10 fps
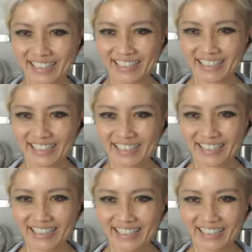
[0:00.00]

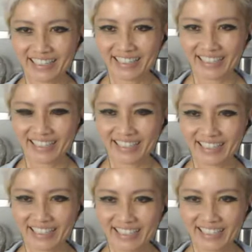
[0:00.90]

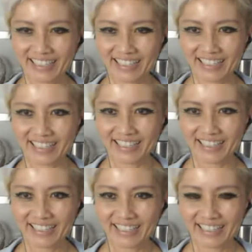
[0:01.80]

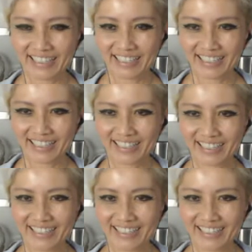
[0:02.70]
No words are spoken by the person on screen.